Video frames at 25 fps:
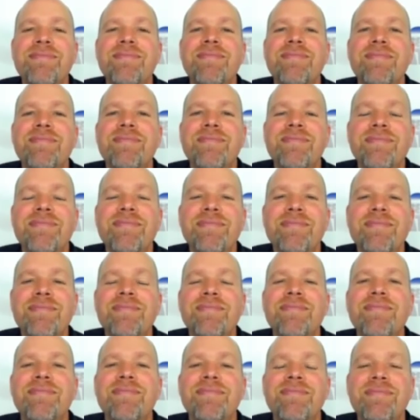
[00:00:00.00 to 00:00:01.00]

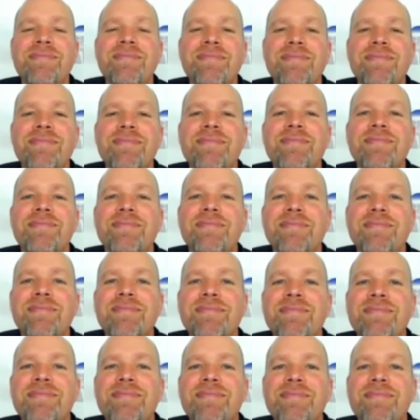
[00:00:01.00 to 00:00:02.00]

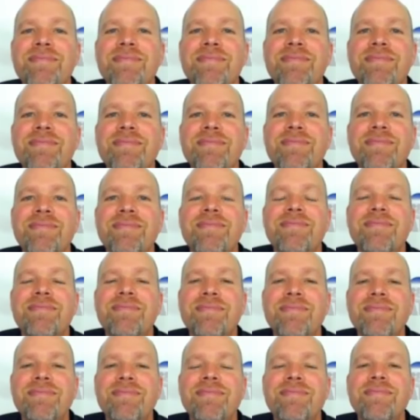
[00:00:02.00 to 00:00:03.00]

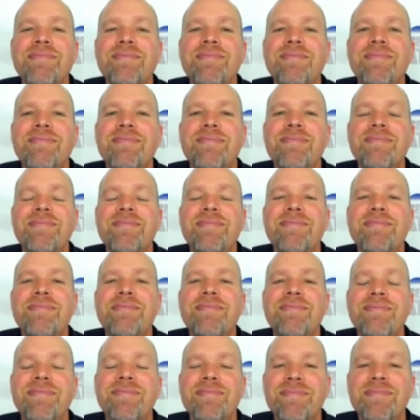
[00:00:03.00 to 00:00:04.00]

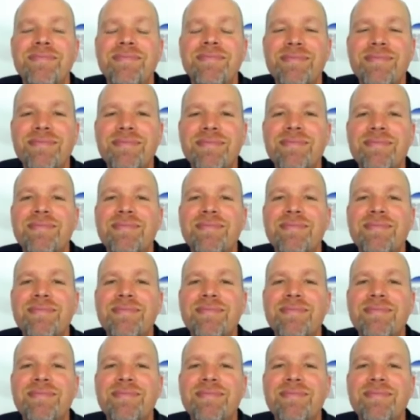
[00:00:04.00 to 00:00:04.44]
No words are spoken by the person on screen.